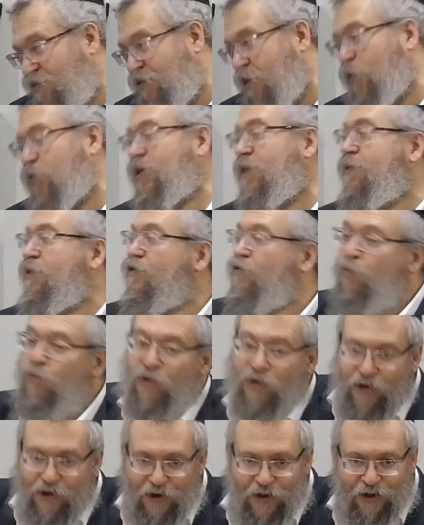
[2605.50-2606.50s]
Ulahavin
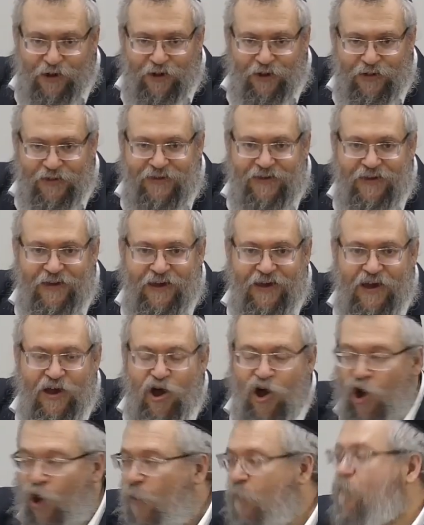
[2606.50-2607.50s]
zeh.
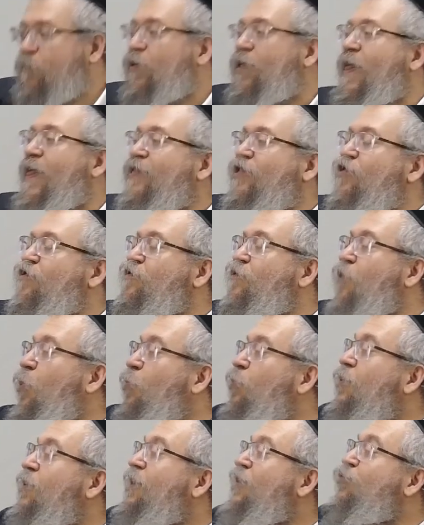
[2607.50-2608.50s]
So to
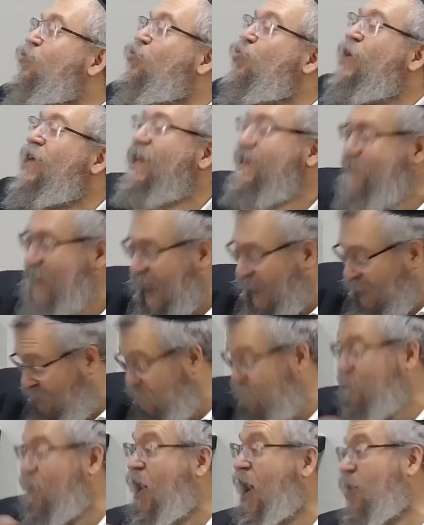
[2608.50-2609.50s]
understand what does this
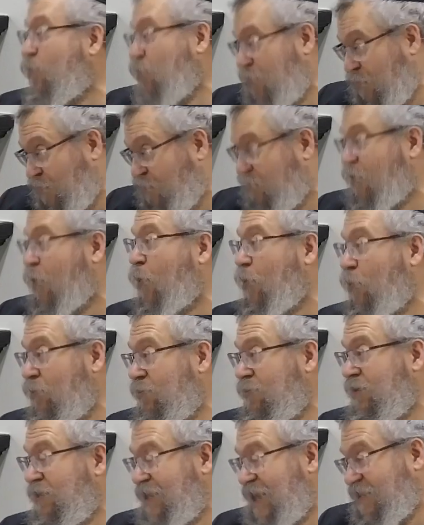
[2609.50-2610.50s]
mean, what is the deeper meaning
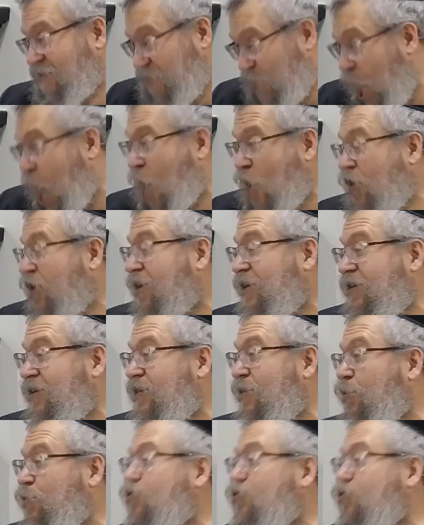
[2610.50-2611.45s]
of this? How does this work?